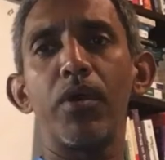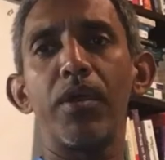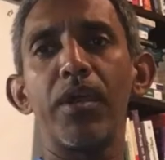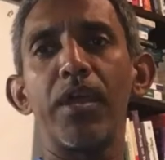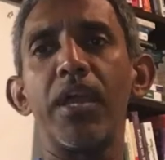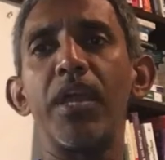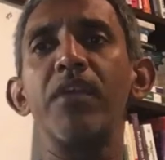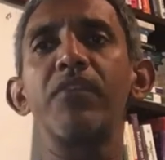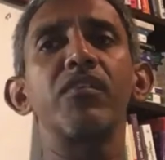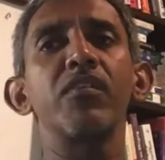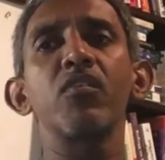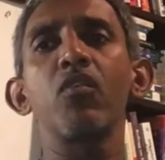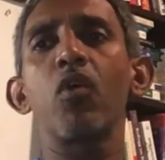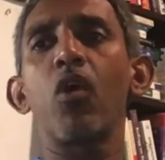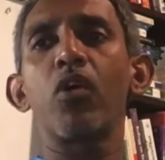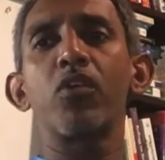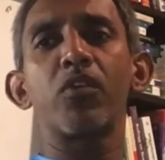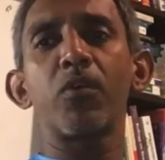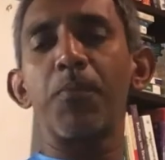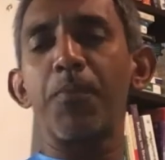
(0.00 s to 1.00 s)
aging
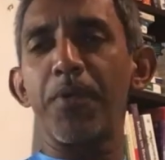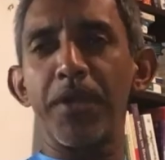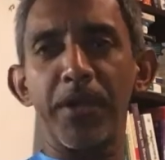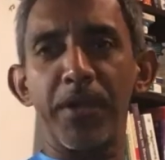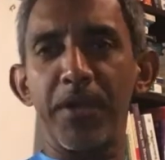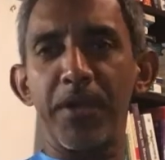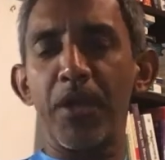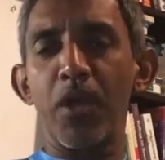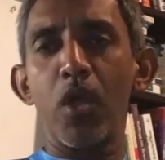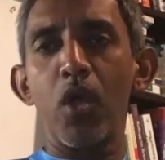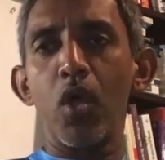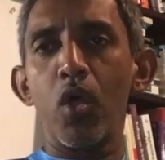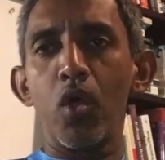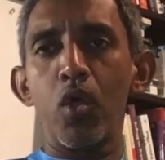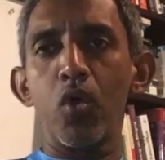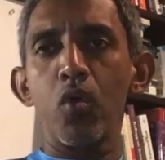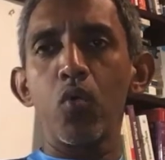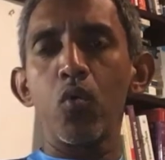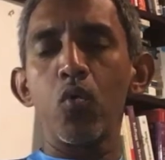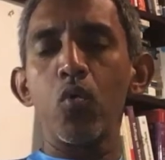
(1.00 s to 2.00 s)
entrepreneur
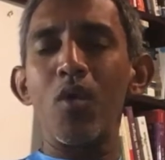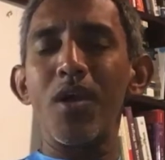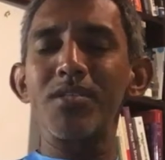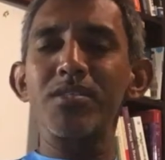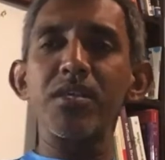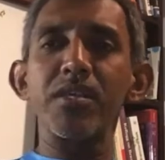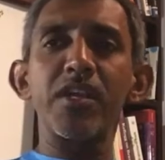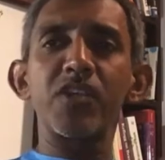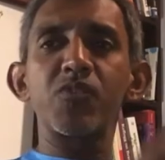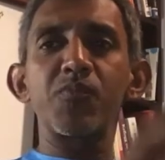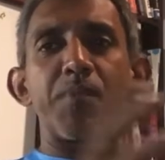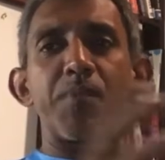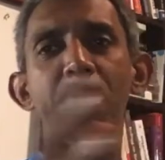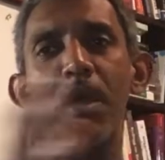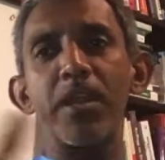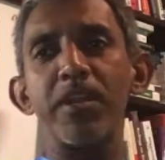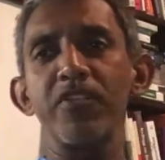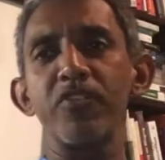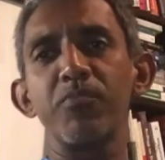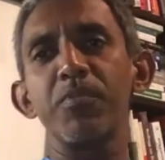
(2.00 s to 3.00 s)
who hasn't
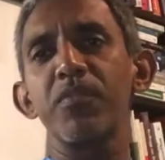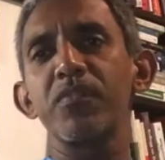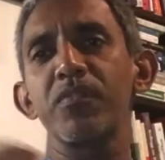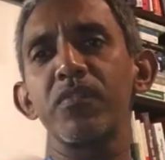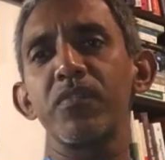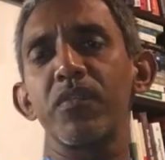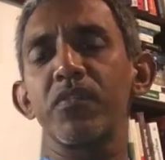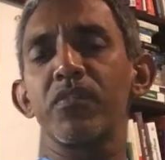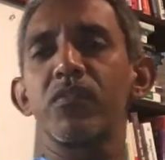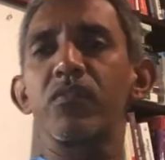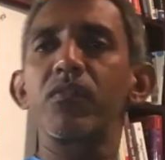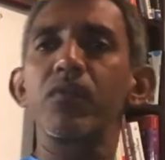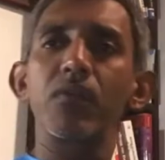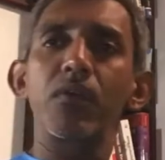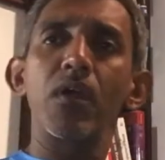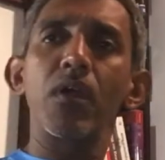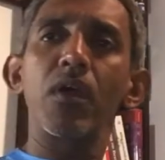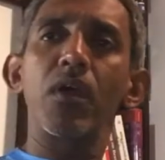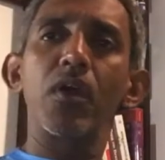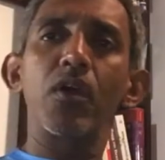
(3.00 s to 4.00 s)
expanded his business
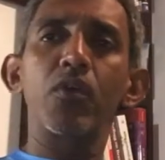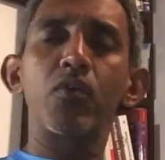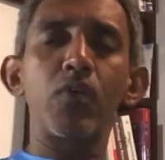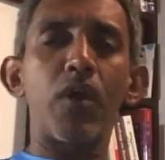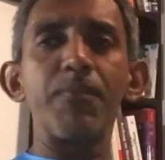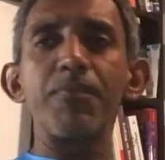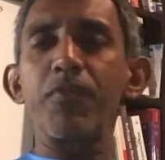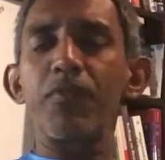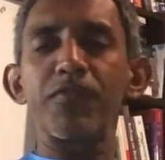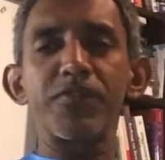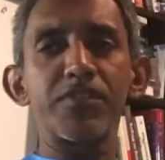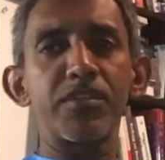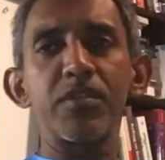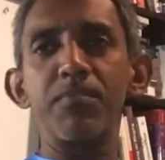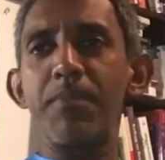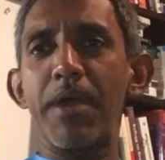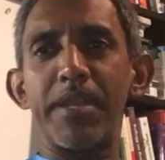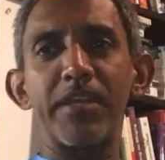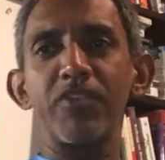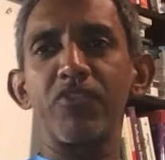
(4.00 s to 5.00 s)
to have professional
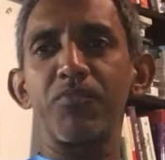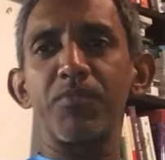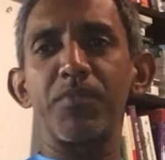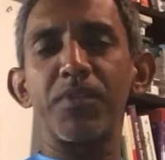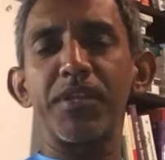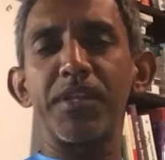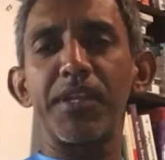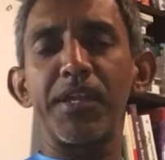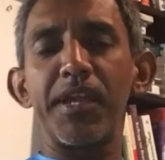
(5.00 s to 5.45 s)
management.